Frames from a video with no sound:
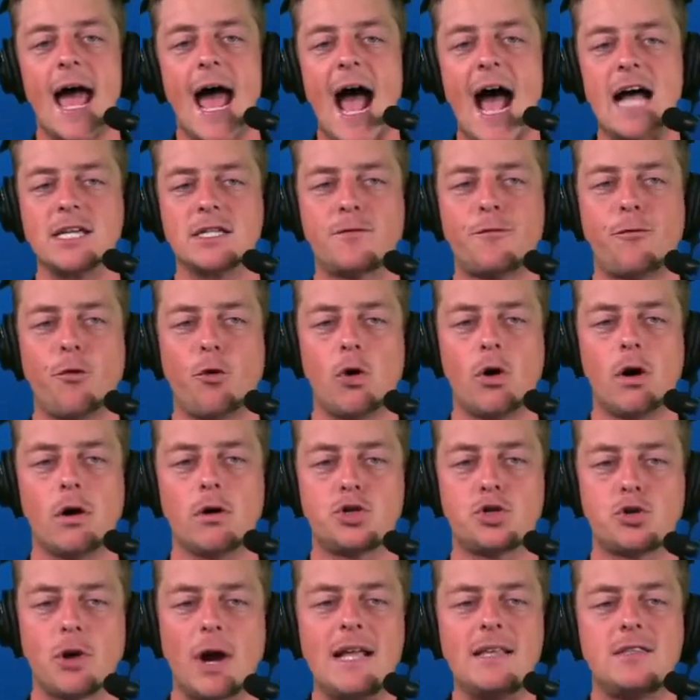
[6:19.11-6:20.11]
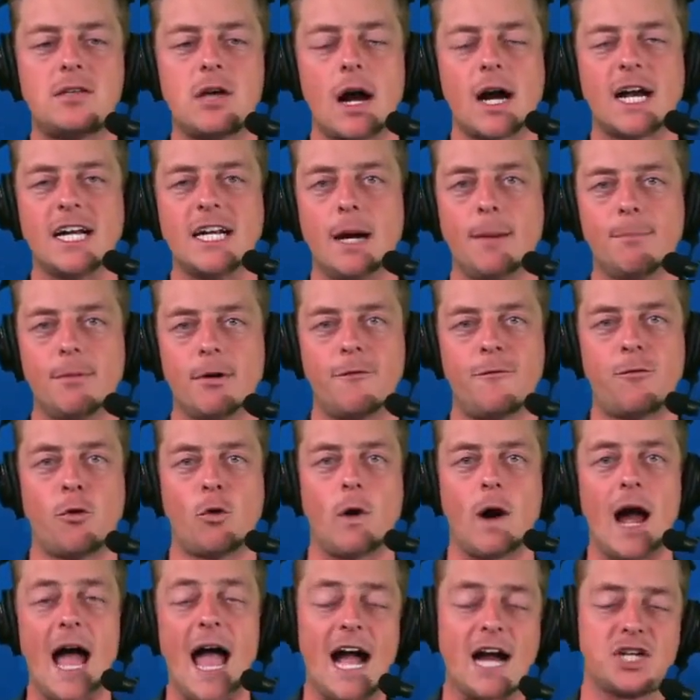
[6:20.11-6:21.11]
As for trade target number
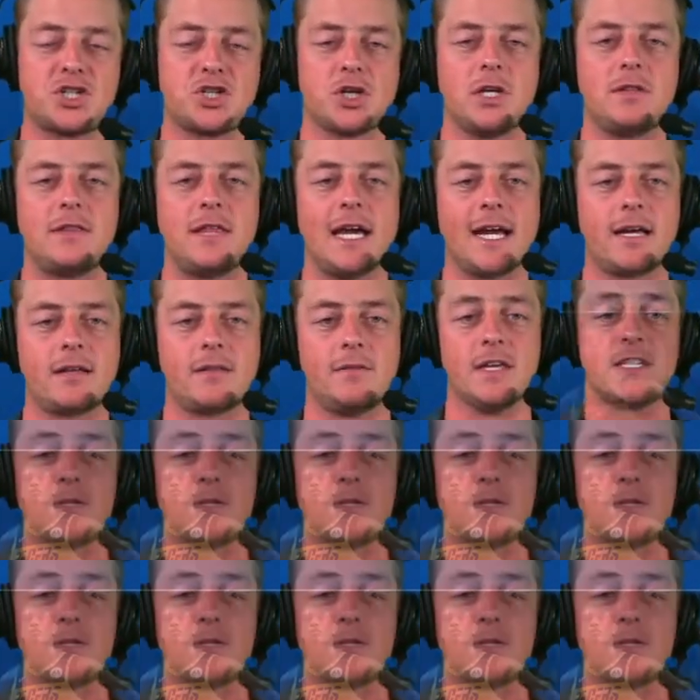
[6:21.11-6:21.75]
4, I actually think